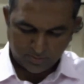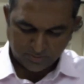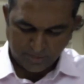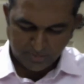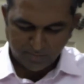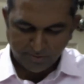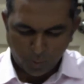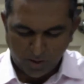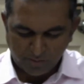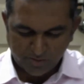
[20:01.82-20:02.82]
So I'm giving you
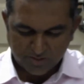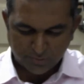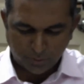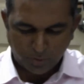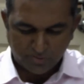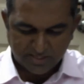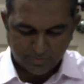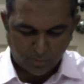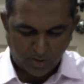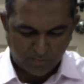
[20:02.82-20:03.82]
one verse from the Old
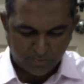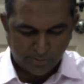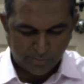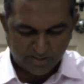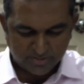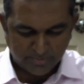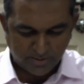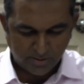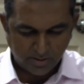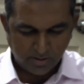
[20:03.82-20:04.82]
Testament, one from the New
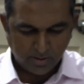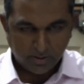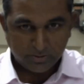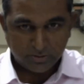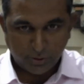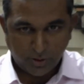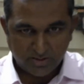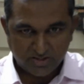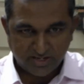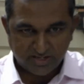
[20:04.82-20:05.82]
Testament. John
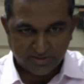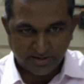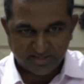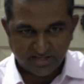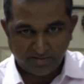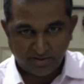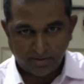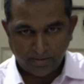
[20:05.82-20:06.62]
6, 37.